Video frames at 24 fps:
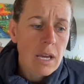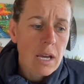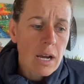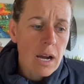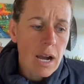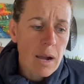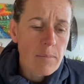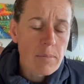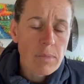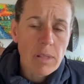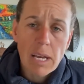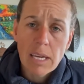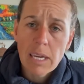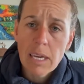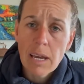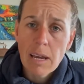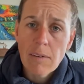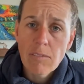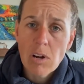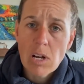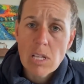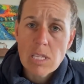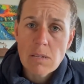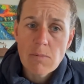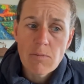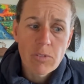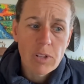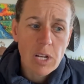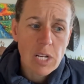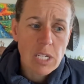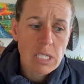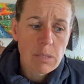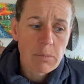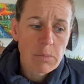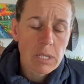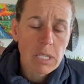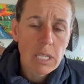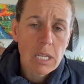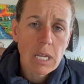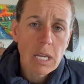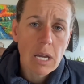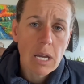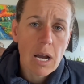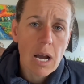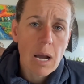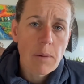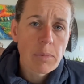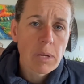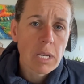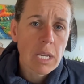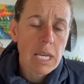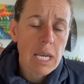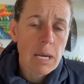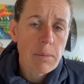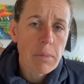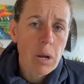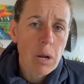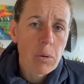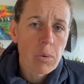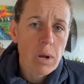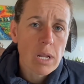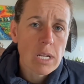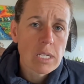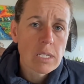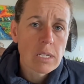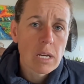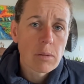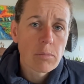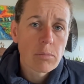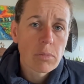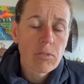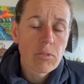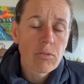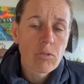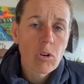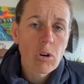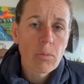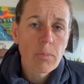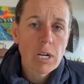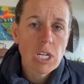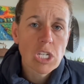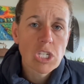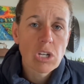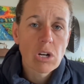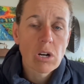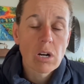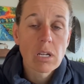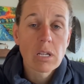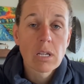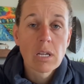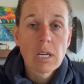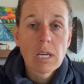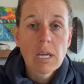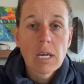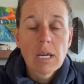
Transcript: I'm lucky I've got some flexibility. I'm going to get my run done before my shot,